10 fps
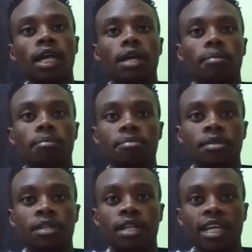
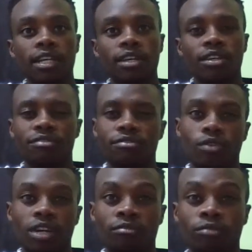maybe like if you
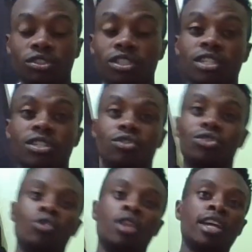have watched it
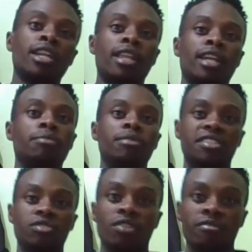to the end, that
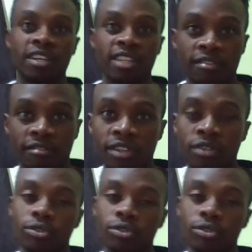means you have liked the video.